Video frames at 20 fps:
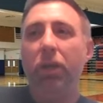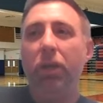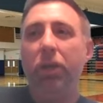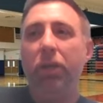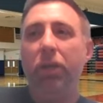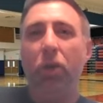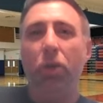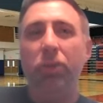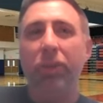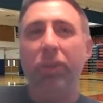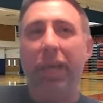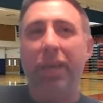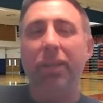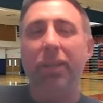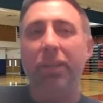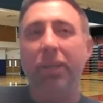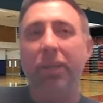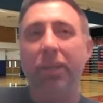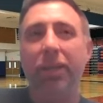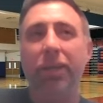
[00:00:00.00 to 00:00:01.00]
know,
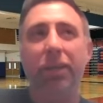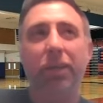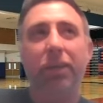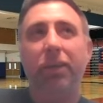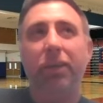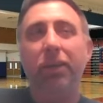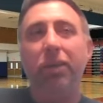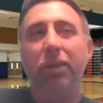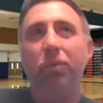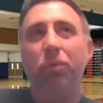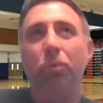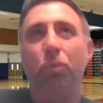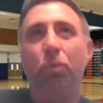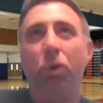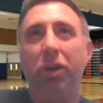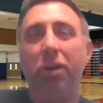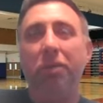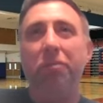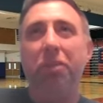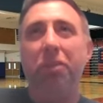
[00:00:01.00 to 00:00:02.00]
lately,
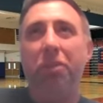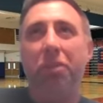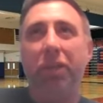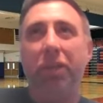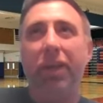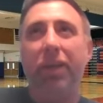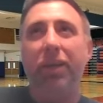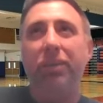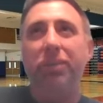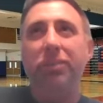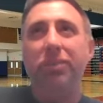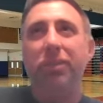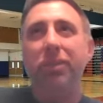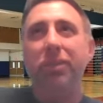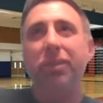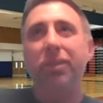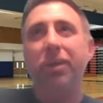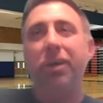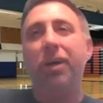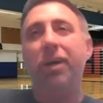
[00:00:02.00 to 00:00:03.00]
one of the things
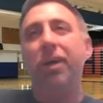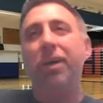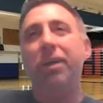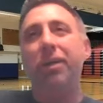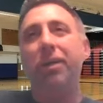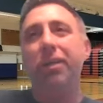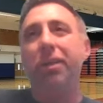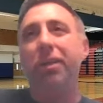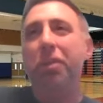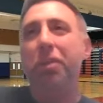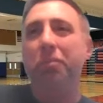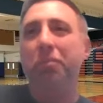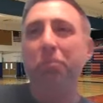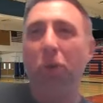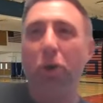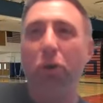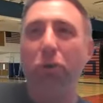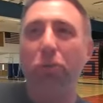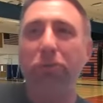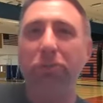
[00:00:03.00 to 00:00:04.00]
the
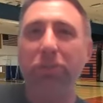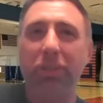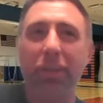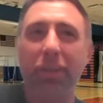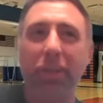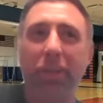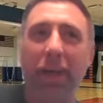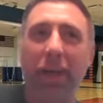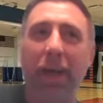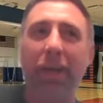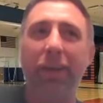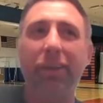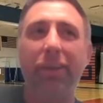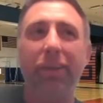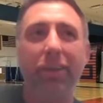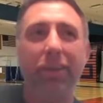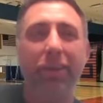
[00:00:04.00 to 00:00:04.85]
most that